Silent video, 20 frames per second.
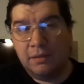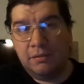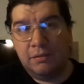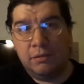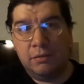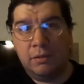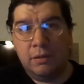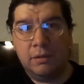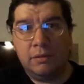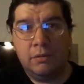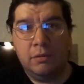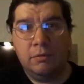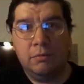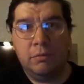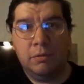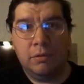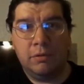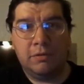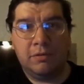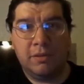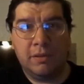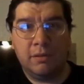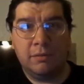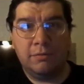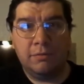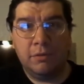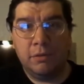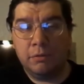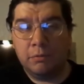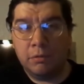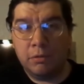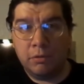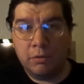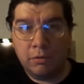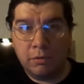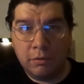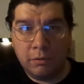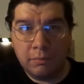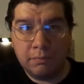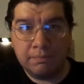because her uncle works at a
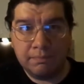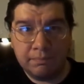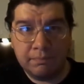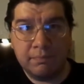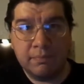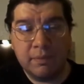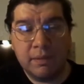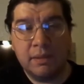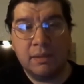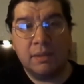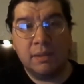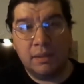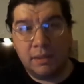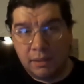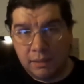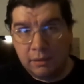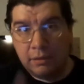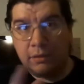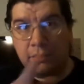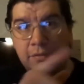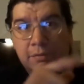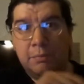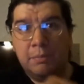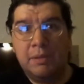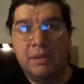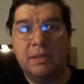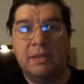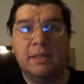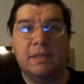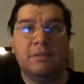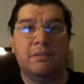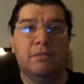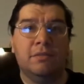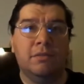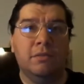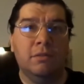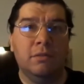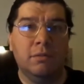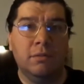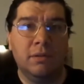funeral home. Yeah, I'm going to explain that
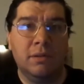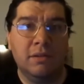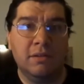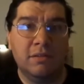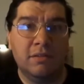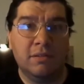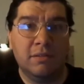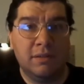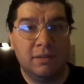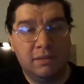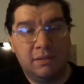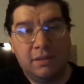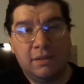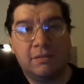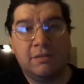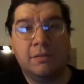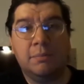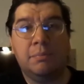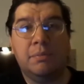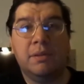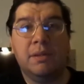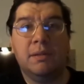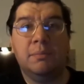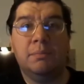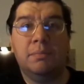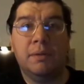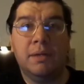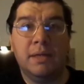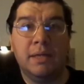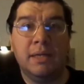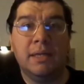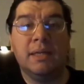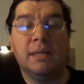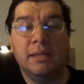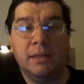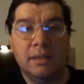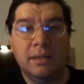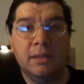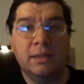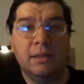too because he's actually played by
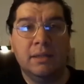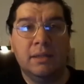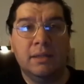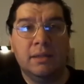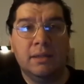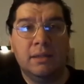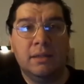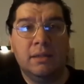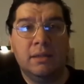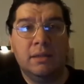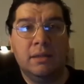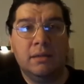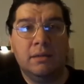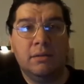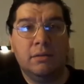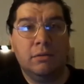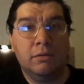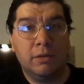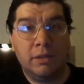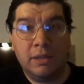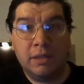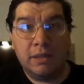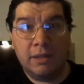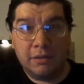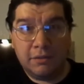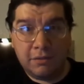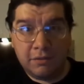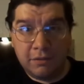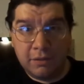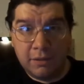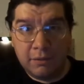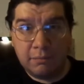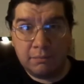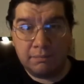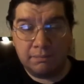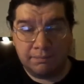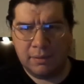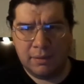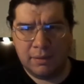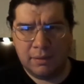Ernie
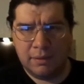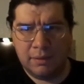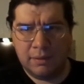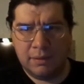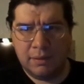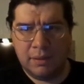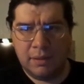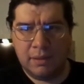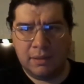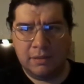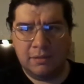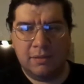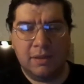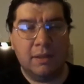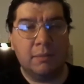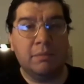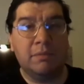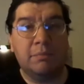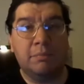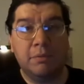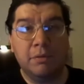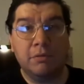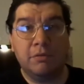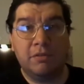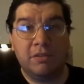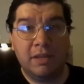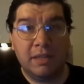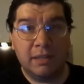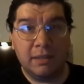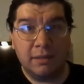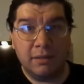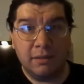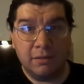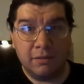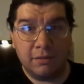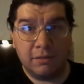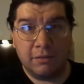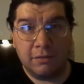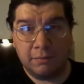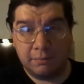Hudson. Yeah, his name is Bill
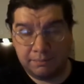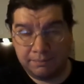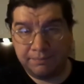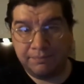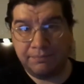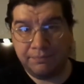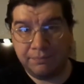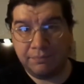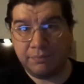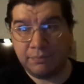Jenkins.